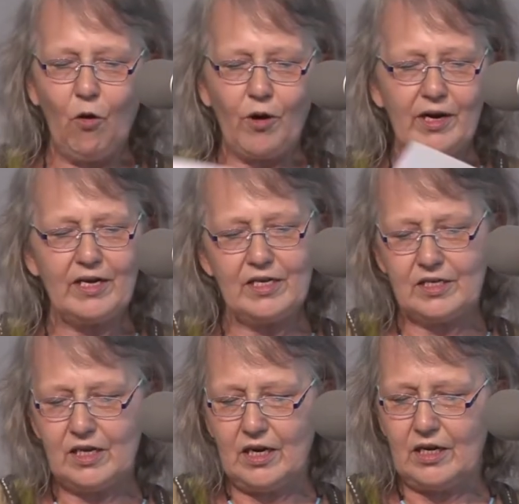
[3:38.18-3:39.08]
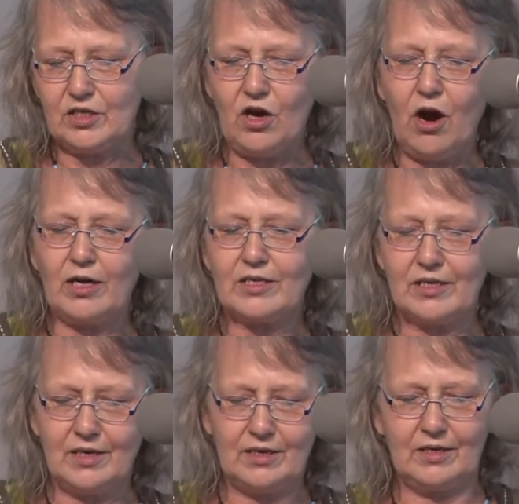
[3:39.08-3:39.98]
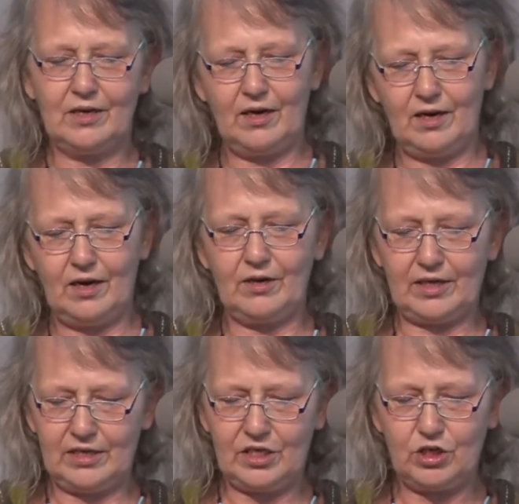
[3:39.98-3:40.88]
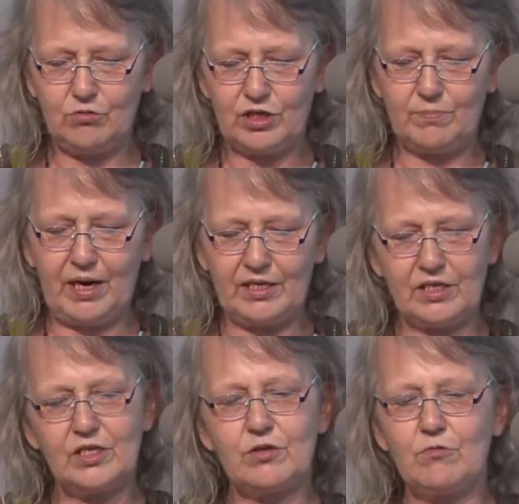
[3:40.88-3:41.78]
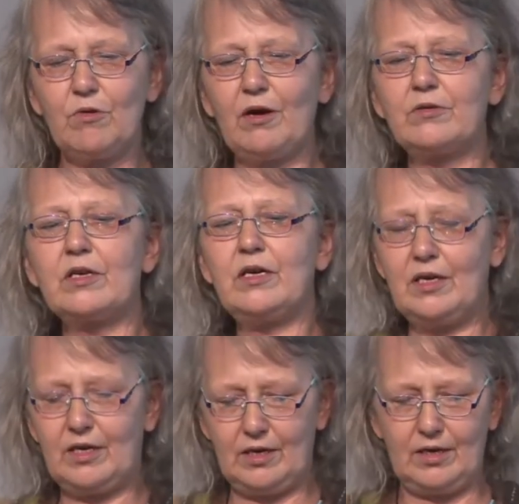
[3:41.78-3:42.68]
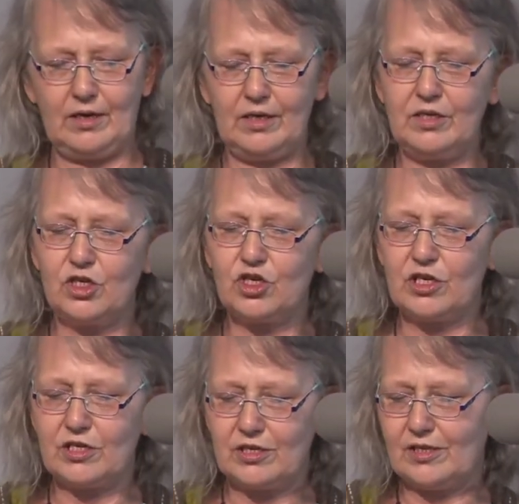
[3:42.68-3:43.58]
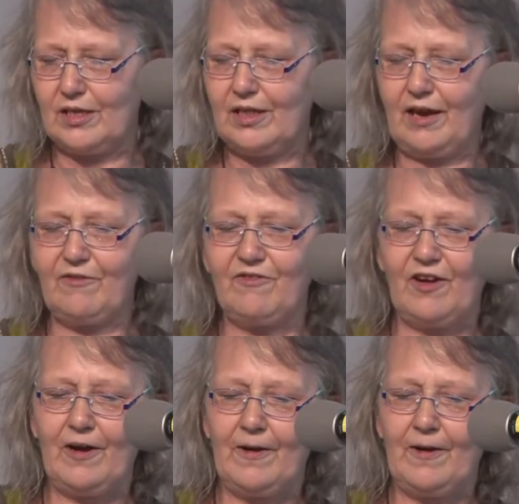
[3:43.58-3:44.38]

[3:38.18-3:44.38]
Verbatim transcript: Four is uh, taught on a continuous basis throughout uh, indigenous life.